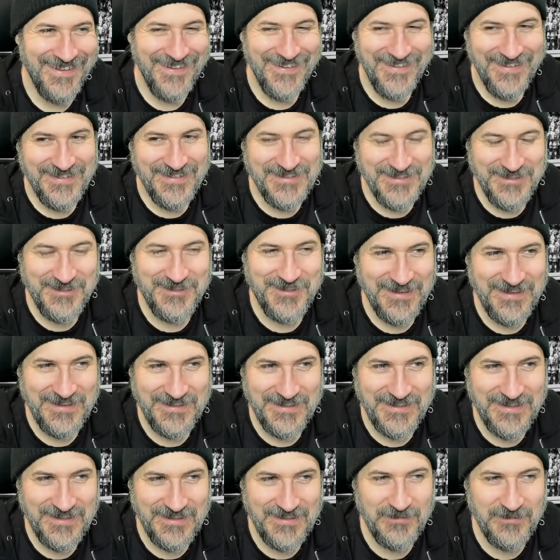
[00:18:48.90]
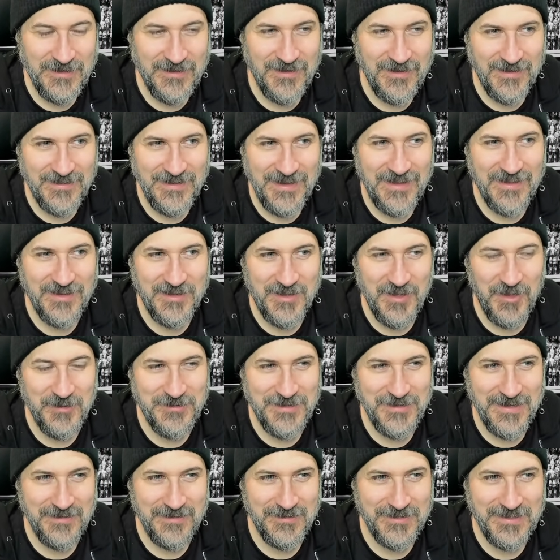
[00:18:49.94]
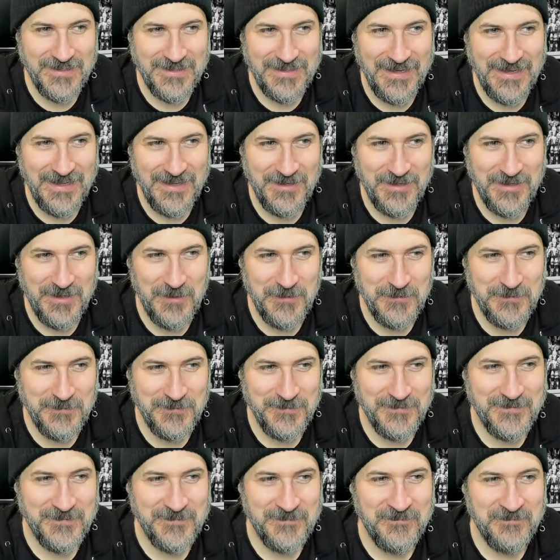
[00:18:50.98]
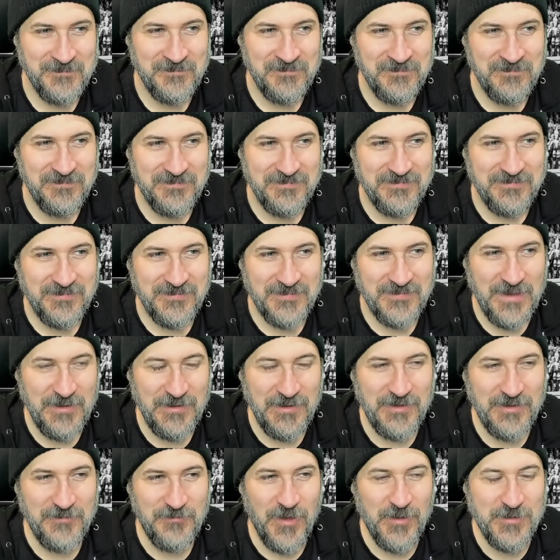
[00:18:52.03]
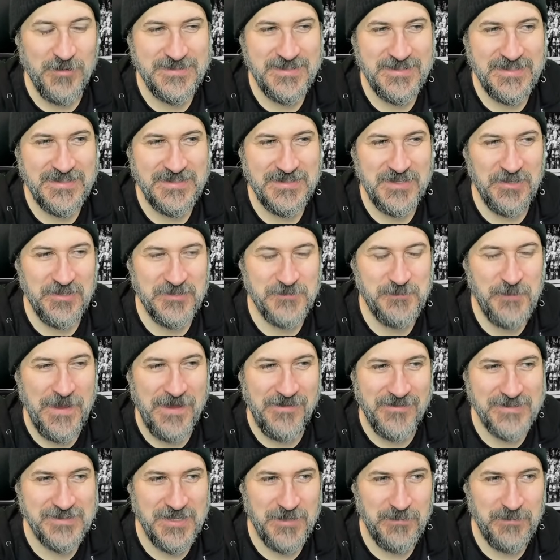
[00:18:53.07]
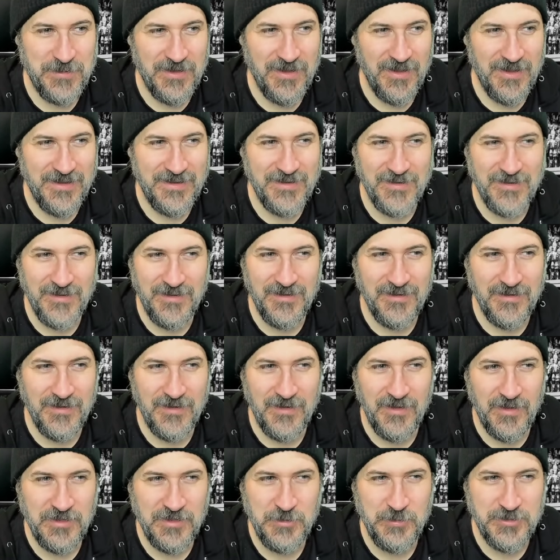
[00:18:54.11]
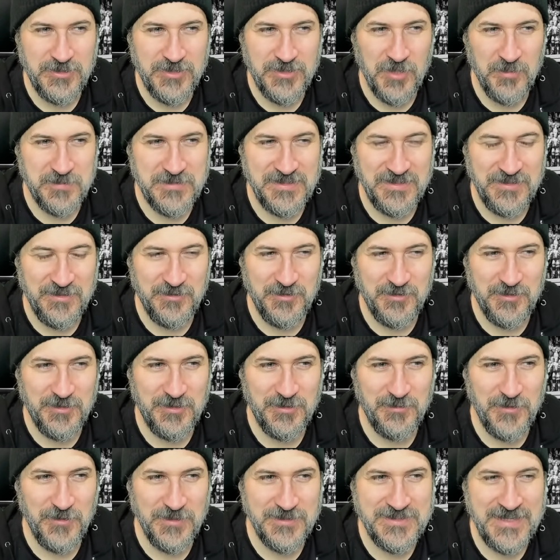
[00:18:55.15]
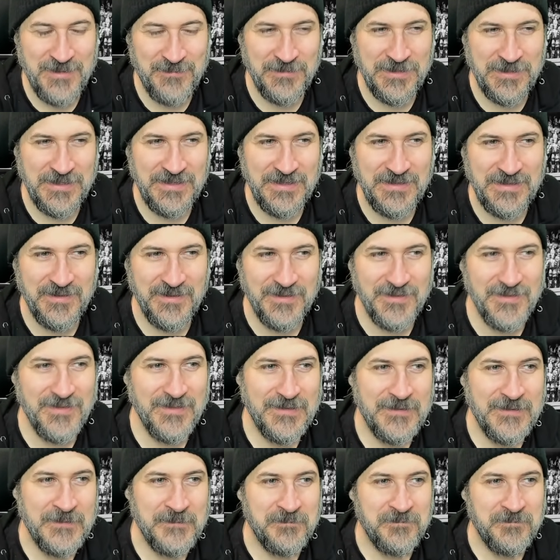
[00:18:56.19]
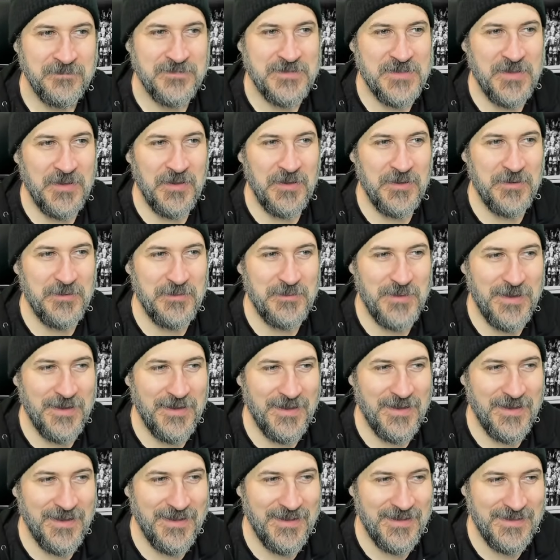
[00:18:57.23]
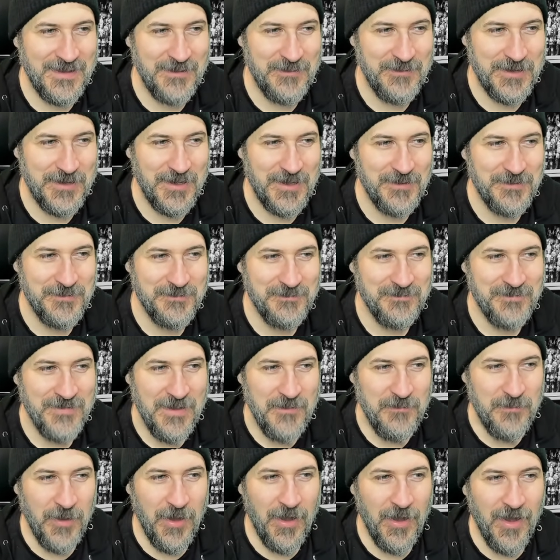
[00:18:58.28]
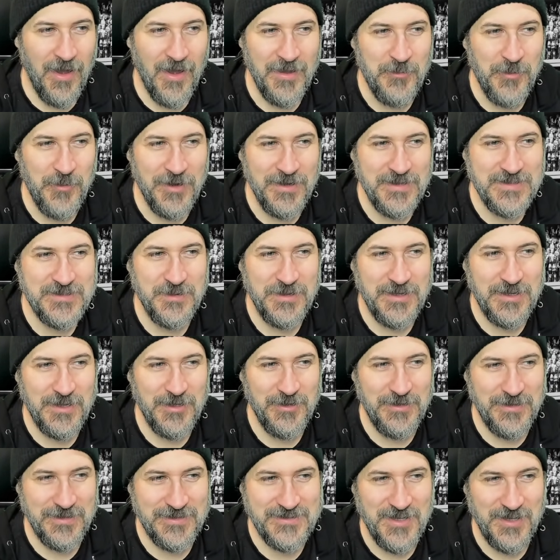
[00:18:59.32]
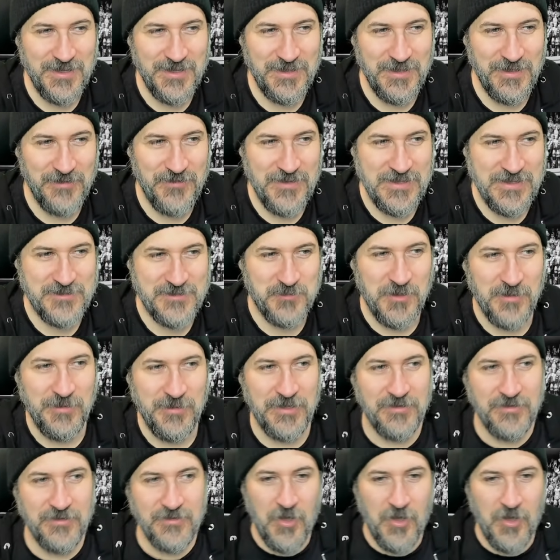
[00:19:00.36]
So you can, like, let her go now. You can let her go. If I was this girl's parents, I'd be like, are you adopted or what's happening here? So there we go. But I wanted to include it because I love this woman.